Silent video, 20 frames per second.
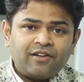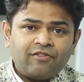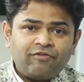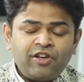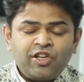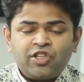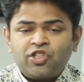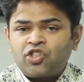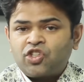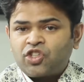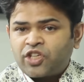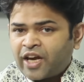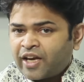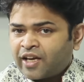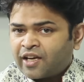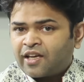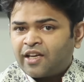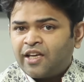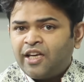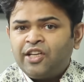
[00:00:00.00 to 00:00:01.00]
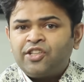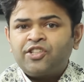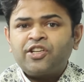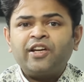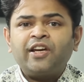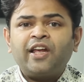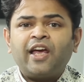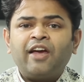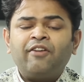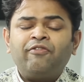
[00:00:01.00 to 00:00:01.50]
We check each
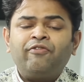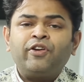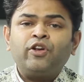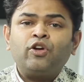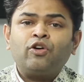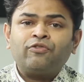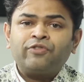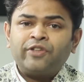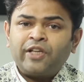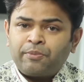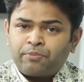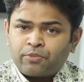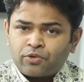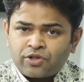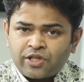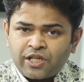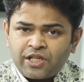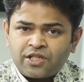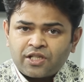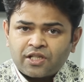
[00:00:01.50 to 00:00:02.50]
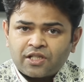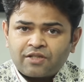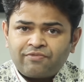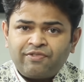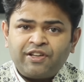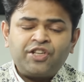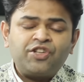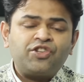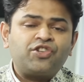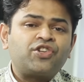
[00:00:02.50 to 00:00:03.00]
and every of their procedures. We
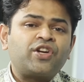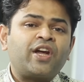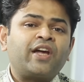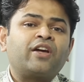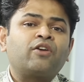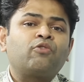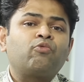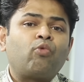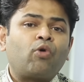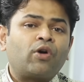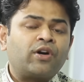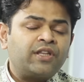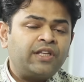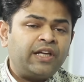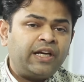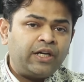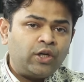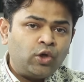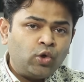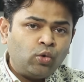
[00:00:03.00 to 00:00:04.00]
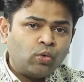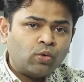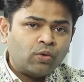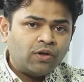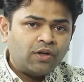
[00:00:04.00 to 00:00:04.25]
check what they do